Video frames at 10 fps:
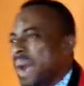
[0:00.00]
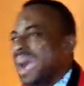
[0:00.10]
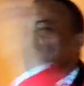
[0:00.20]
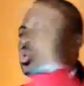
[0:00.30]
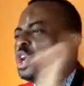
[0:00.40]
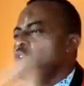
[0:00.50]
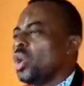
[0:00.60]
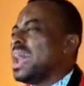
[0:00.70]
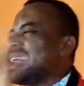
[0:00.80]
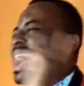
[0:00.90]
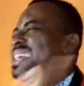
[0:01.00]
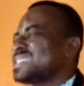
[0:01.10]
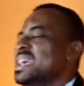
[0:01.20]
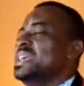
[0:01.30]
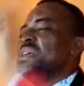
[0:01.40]
go back to the Lord
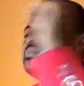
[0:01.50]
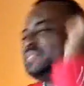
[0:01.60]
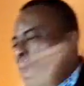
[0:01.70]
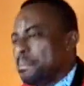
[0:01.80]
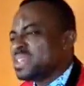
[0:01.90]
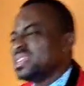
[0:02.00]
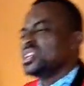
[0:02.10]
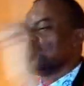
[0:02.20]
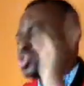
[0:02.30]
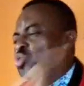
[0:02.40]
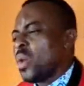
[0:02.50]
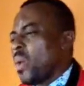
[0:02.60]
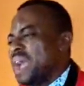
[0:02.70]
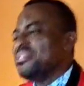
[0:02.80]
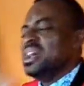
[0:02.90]
and ask, if that person is
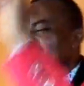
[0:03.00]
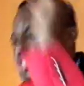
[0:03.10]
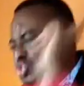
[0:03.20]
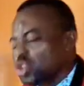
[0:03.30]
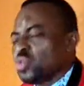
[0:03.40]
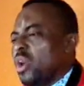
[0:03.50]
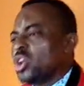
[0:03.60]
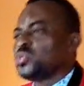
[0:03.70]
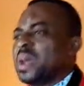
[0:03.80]
not your wife, is not